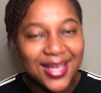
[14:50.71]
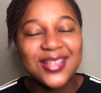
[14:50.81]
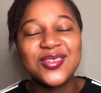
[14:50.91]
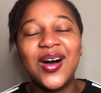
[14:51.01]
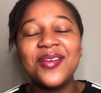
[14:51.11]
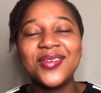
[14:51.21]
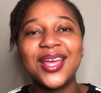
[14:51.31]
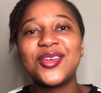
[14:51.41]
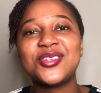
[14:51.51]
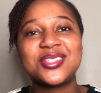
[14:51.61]
So I feel
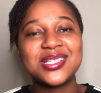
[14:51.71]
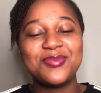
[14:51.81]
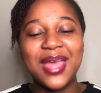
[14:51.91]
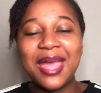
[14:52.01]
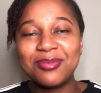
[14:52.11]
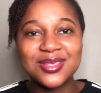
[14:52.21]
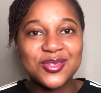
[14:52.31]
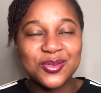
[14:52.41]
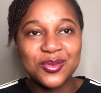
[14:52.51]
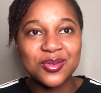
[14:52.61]
like you should just be able
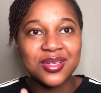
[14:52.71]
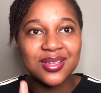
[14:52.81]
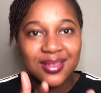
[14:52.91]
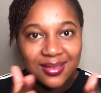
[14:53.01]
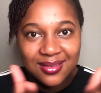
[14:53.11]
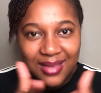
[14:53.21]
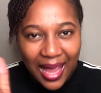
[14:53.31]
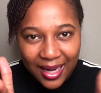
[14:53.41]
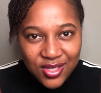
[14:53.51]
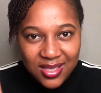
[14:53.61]
to
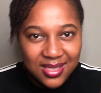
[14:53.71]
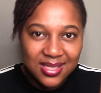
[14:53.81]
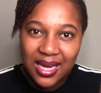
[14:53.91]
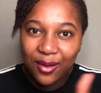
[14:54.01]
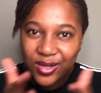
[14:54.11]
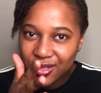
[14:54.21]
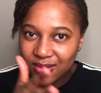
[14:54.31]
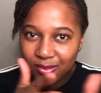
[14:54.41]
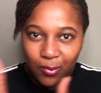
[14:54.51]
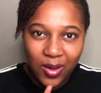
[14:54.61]
actually distinguish
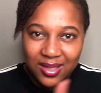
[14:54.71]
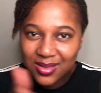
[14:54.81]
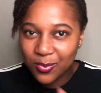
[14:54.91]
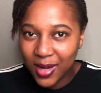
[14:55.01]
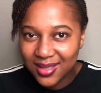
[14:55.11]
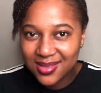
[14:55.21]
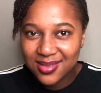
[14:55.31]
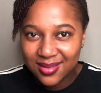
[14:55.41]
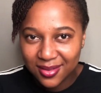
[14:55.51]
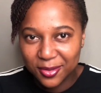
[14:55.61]
what is what,
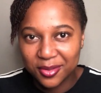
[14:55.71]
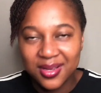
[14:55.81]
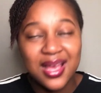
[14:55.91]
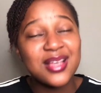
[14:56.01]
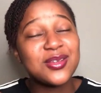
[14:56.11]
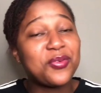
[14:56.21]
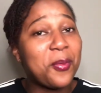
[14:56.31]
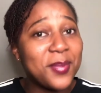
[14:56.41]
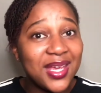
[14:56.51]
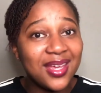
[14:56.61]
you know. So for
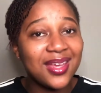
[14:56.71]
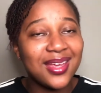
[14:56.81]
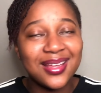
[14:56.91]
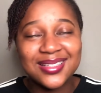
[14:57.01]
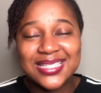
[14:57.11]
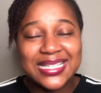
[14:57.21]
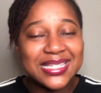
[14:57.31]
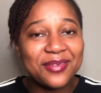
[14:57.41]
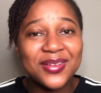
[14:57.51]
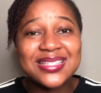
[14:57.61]
me,
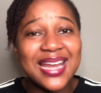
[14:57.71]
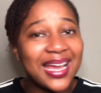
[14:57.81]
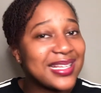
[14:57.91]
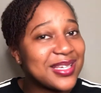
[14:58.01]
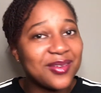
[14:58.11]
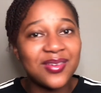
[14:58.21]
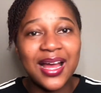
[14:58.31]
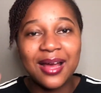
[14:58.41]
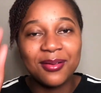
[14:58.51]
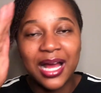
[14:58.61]
just if it's negative,
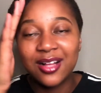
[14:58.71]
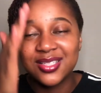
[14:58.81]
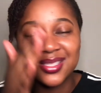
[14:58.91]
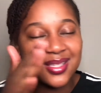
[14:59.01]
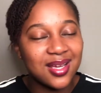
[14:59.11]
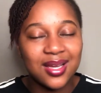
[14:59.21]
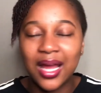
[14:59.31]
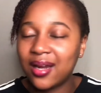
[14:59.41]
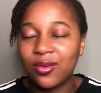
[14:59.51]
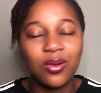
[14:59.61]
I'll just
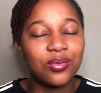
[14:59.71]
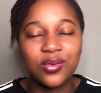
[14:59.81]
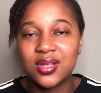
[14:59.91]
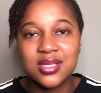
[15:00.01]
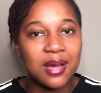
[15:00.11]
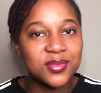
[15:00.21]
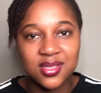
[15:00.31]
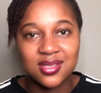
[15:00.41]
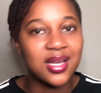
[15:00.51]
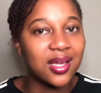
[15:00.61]
cut it off, because I'm
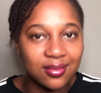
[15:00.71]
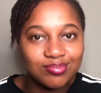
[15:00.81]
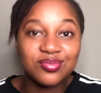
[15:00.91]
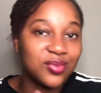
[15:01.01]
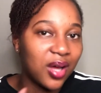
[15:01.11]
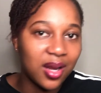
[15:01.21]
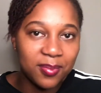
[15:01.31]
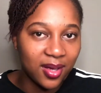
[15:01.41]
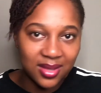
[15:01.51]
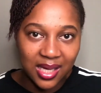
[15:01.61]
just like not
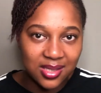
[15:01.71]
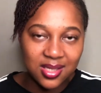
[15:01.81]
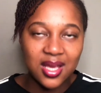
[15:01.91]
about that.